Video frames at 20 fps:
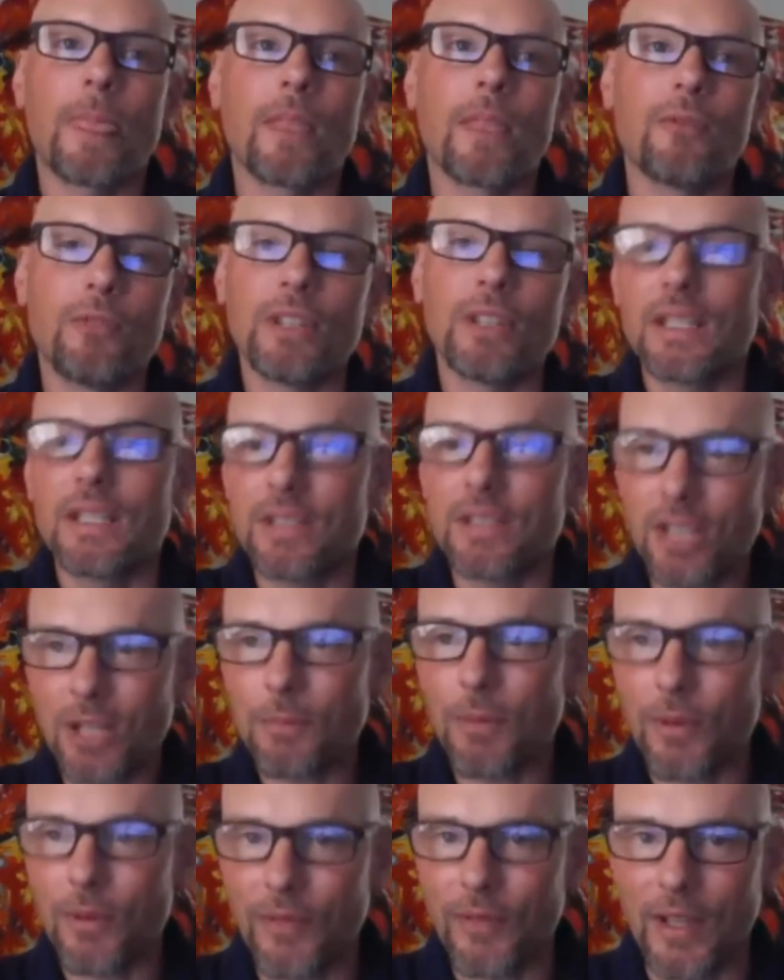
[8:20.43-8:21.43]
flea and
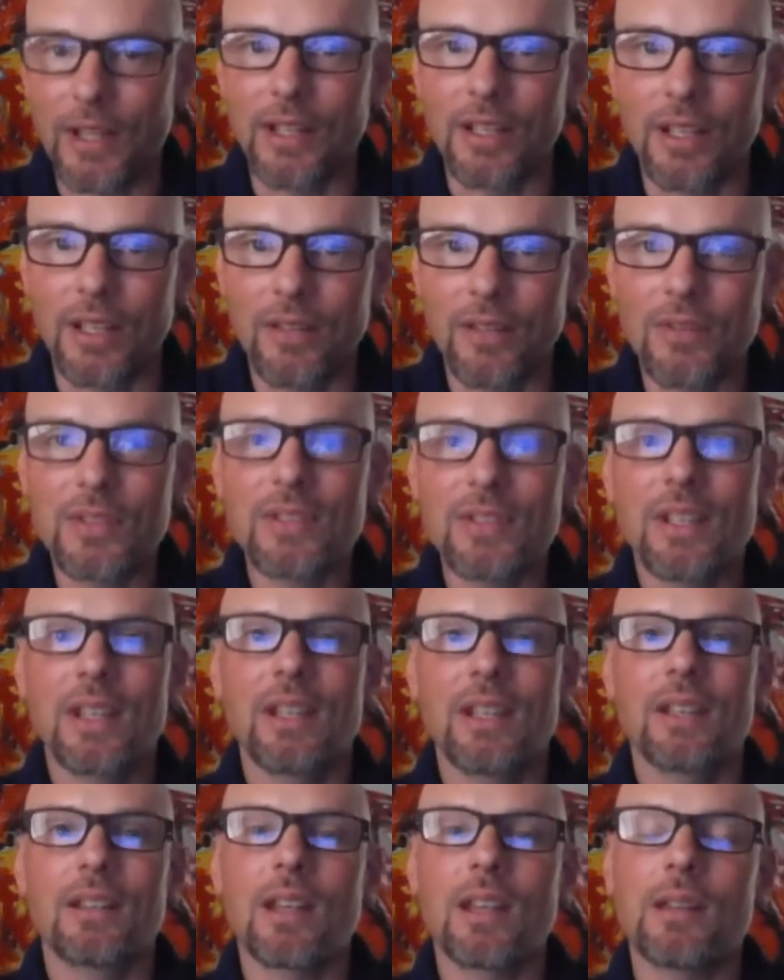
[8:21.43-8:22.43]
tick preventatives
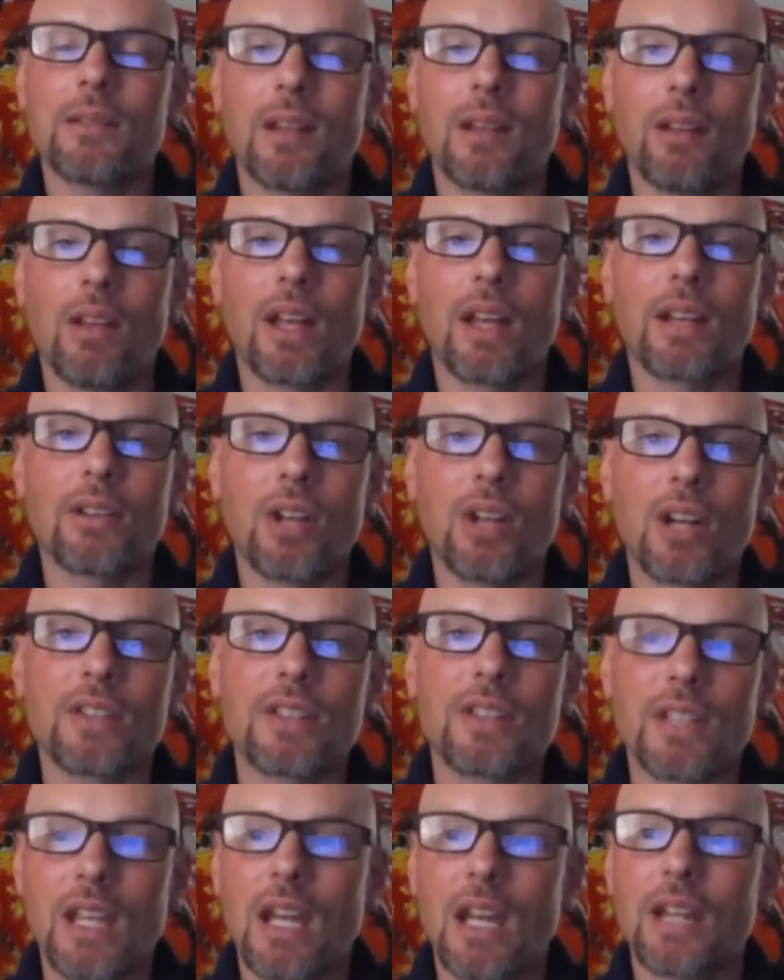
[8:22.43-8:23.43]
that a lot of dogs
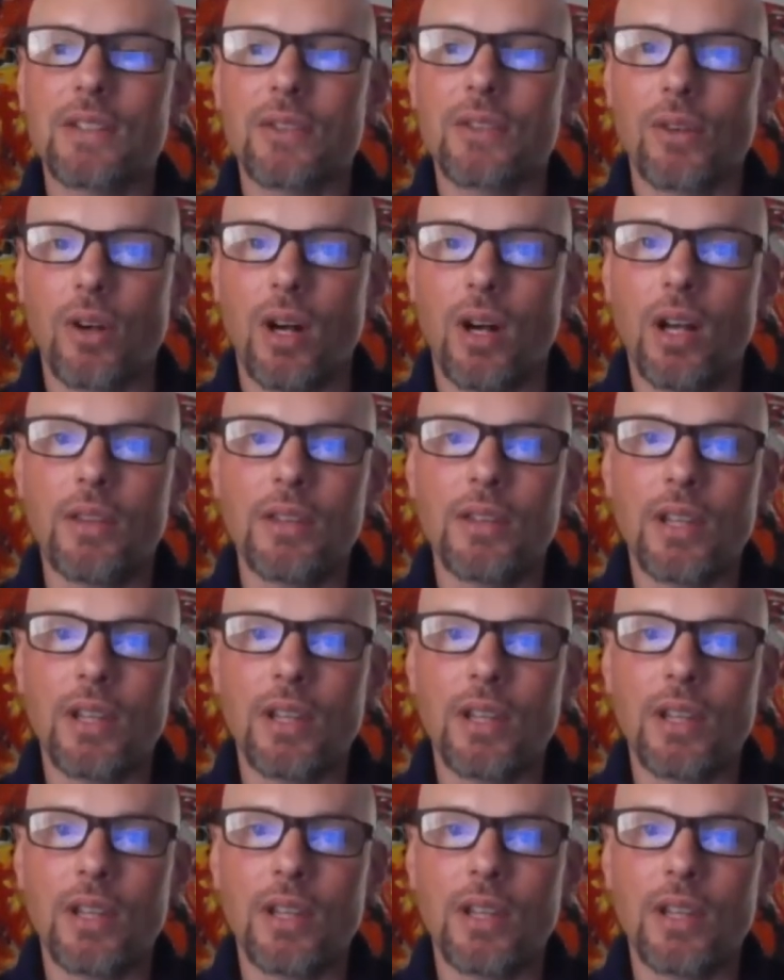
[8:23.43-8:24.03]
and cats are on,